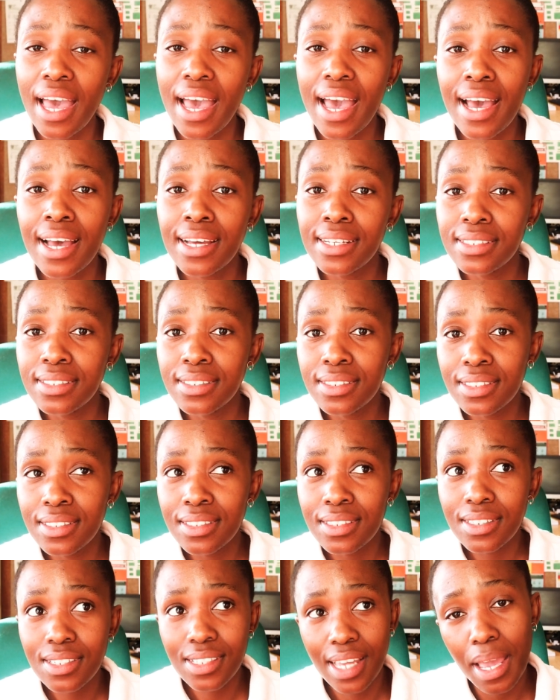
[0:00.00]

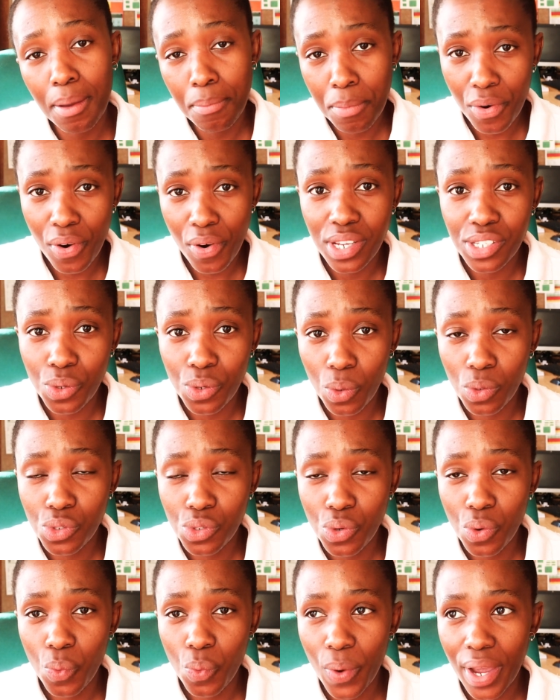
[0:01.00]
And cameras
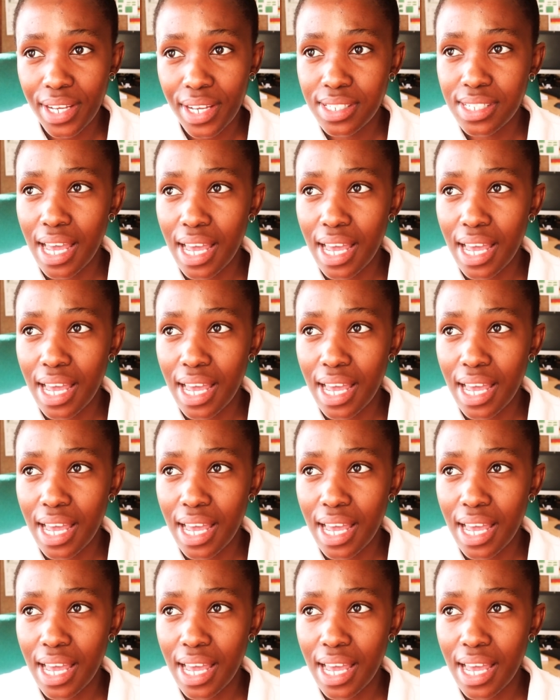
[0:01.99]
also worked.